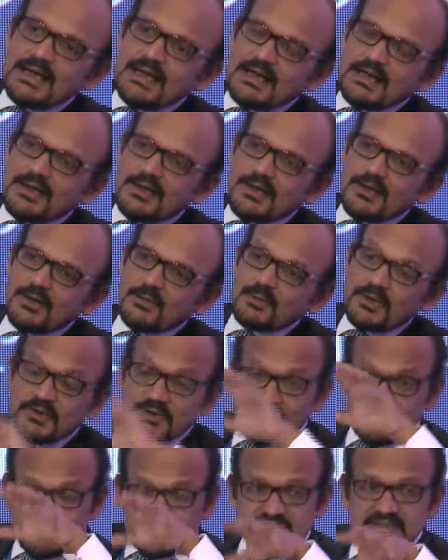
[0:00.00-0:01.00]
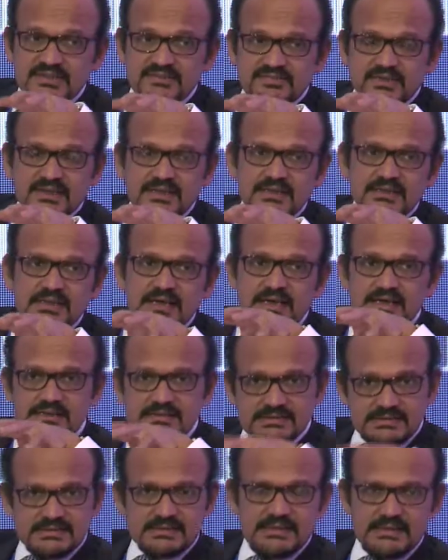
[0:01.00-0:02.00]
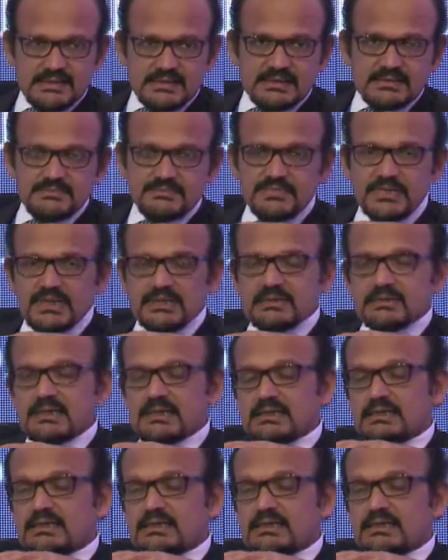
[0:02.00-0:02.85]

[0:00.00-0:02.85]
We are in Pacific Alliance here in